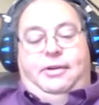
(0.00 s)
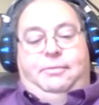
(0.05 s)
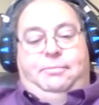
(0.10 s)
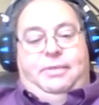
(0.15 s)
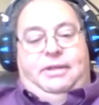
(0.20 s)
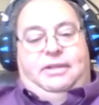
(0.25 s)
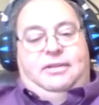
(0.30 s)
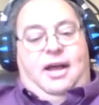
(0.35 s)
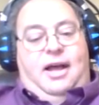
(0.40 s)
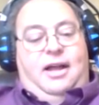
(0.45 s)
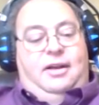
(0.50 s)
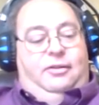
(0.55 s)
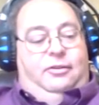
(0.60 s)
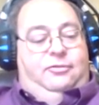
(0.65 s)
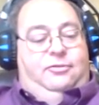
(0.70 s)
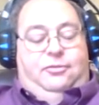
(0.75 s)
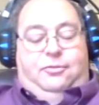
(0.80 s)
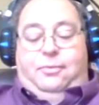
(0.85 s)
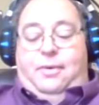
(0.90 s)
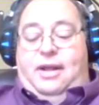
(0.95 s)
uh,
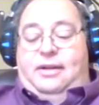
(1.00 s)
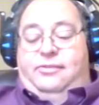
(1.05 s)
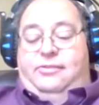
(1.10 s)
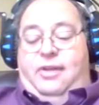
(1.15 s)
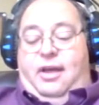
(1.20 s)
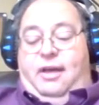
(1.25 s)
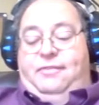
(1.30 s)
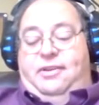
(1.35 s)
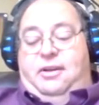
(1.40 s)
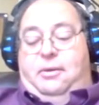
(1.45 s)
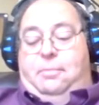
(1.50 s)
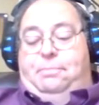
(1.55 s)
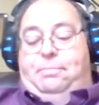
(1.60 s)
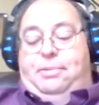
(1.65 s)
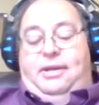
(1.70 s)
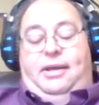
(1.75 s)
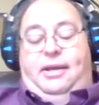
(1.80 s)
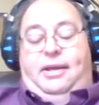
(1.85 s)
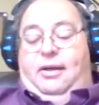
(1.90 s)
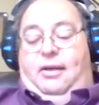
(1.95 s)
and then to avoid the
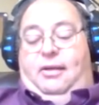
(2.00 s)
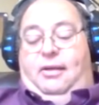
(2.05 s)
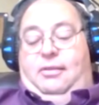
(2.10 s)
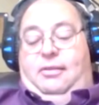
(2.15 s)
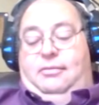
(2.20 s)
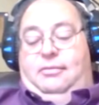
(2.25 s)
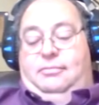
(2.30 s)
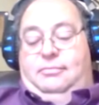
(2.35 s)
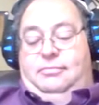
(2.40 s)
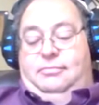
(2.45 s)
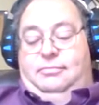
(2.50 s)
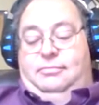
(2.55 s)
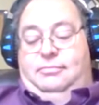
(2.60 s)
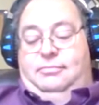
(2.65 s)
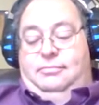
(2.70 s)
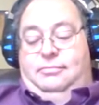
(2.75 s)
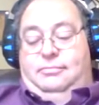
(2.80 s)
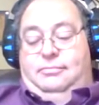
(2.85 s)
threats of an appeal,